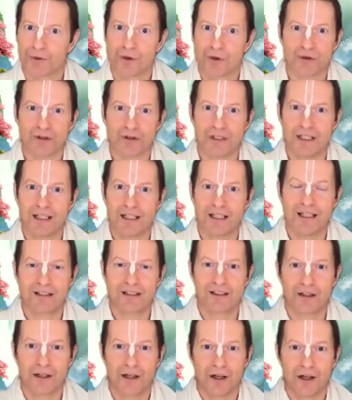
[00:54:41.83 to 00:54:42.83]
usually
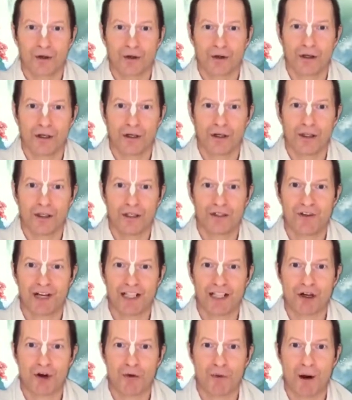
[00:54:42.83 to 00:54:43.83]
his
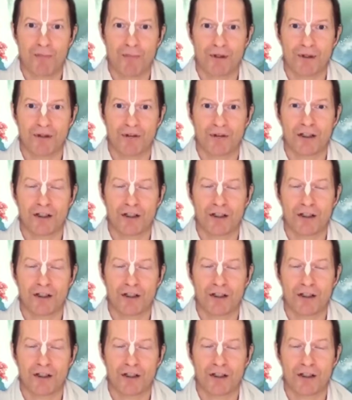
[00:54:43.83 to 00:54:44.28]
Vajra weapon,